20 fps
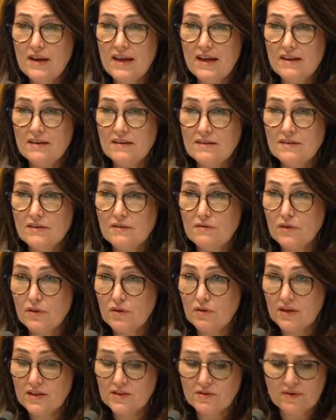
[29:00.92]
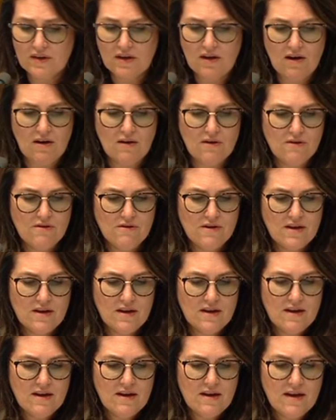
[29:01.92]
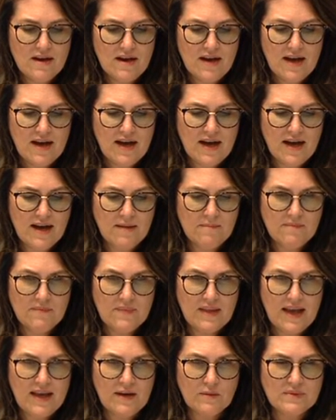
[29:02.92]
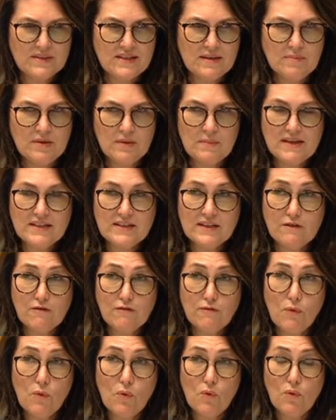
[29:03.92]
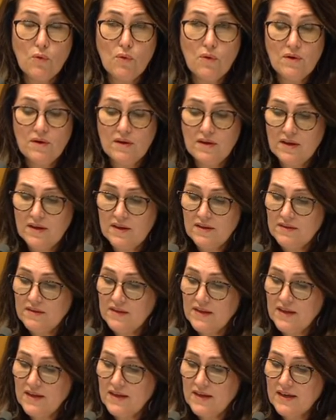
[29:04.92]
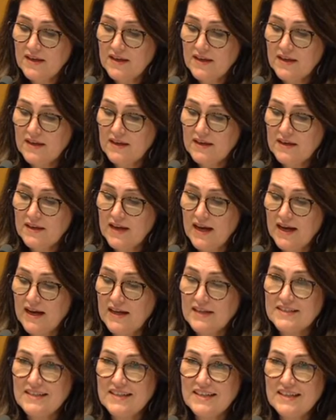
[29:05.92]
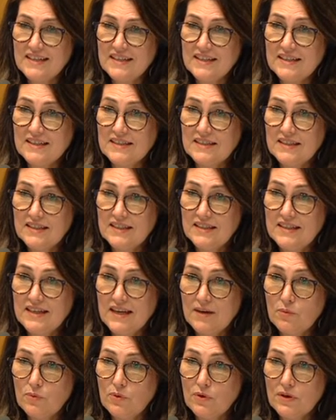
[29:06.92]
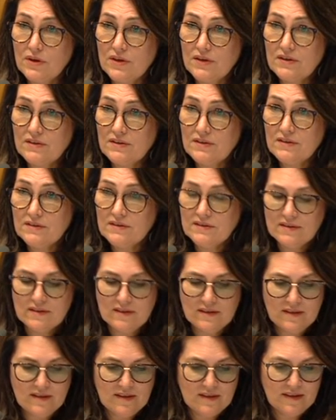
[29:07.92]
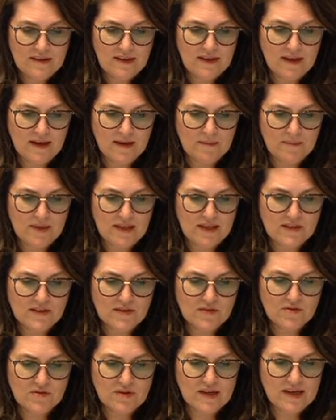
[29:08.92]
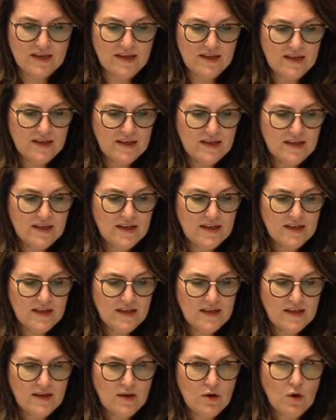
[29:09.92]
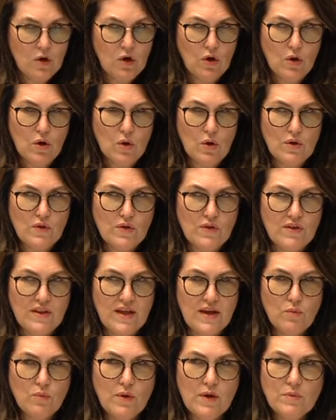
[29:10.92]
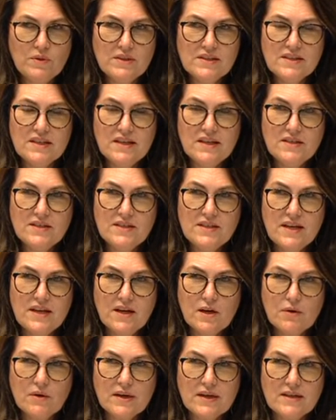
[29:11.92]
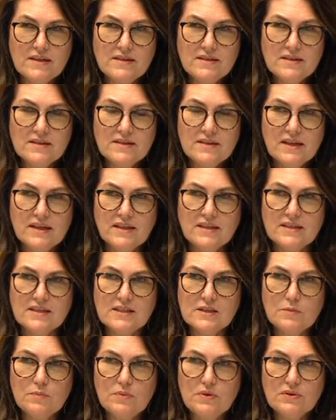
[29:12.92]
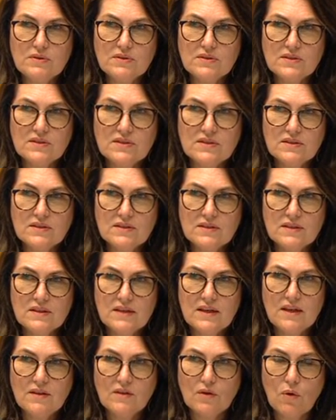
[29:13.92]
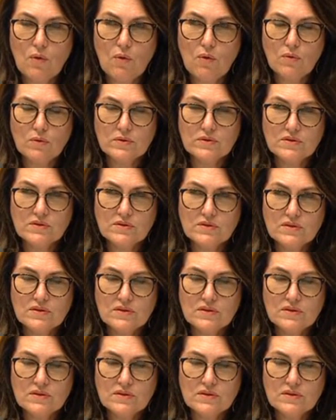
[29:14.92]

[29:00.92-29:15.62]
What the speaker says: and the Food and Grocery Code, and it was implemented for the car dealer network industry, then we would see a decrease in disputes in the courts?